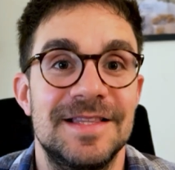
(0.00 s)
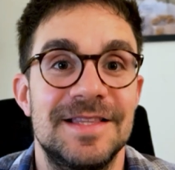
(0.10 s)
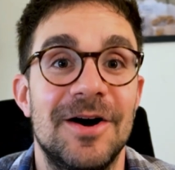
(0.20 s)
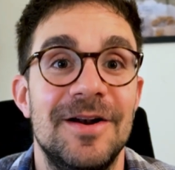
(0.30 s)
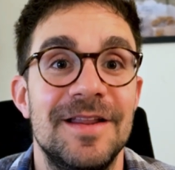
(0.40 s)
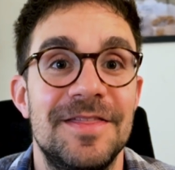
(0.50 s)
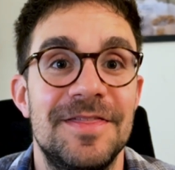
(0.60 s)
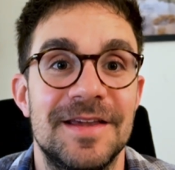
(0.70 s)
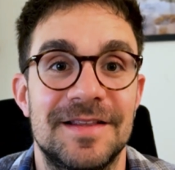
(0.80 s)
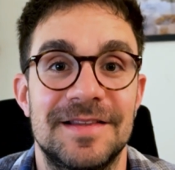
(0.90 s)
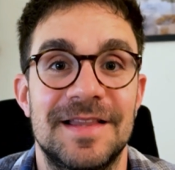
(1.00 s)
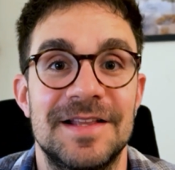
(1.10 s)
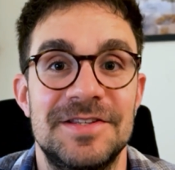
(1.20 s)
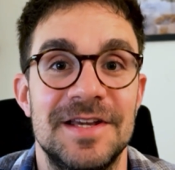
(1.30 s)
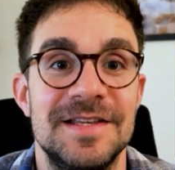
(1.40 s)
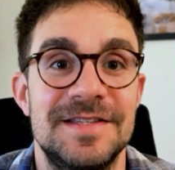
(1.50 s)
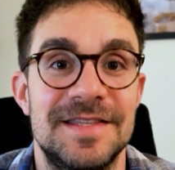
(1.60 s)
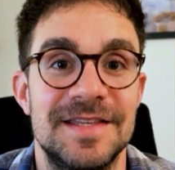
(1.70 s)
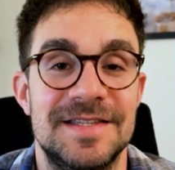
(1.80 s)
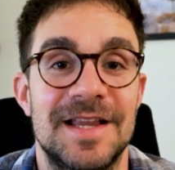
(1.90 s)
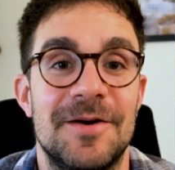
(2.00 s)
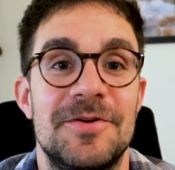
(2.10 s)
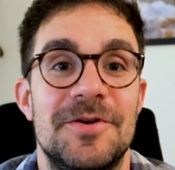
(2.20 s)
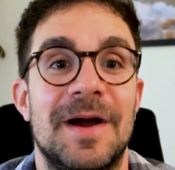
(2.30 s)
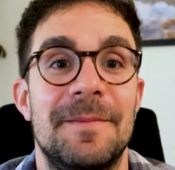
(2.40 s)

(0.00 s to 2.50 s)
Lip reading: only thing that changed is now you can